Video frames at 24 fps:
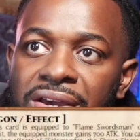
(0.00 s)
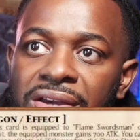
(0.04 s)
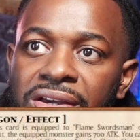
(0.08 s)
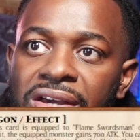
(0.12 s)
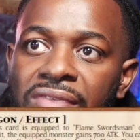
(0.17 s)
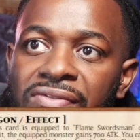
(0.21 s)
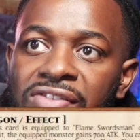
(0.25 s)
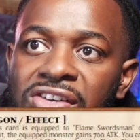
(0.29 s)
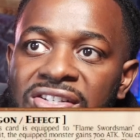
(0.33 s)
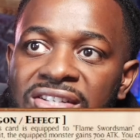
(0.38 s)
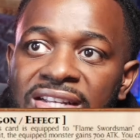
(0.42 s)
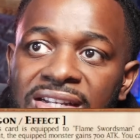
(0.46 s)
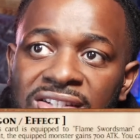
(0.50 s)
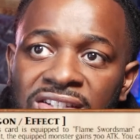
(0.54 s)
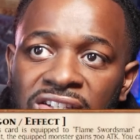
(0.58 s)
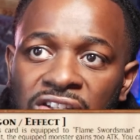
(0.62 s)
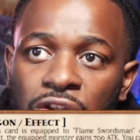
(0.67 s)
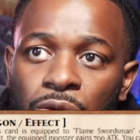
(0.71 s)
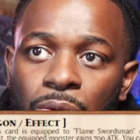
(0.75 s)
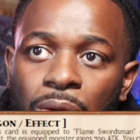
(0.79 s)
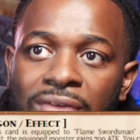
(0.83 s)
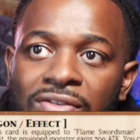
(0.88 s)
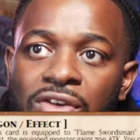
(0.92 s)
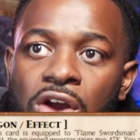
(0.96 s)
If it's sent to the
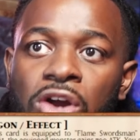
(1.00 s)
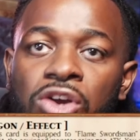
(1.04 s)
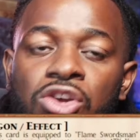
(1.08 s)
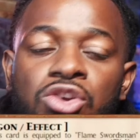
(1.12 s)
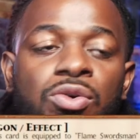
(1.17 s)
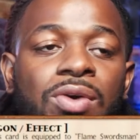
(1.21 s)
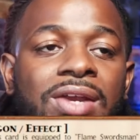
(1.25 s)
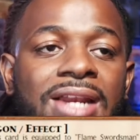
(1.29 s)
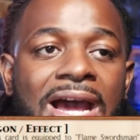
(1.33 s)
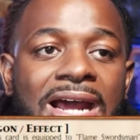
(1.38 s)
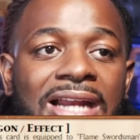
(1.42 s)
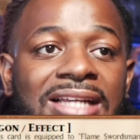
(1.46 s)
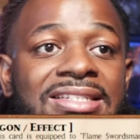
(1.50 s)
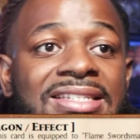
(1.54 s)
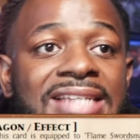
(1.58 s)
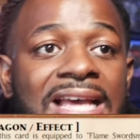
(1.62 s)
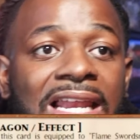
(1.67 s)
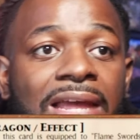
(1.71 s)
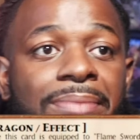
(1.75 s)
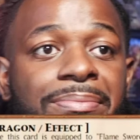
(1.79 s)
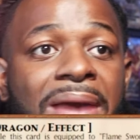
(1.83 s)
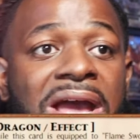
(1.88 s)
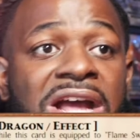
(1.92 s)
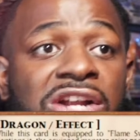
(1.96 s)
graveyard, you can add a
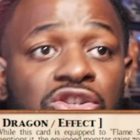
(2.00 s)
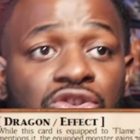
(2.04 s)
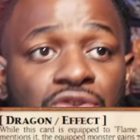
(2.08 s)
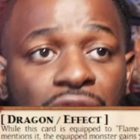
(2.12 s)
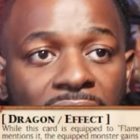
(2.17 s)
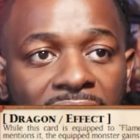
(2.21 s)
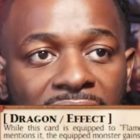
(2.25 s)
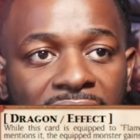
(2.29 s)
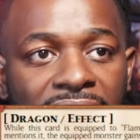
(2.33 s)
Salamandra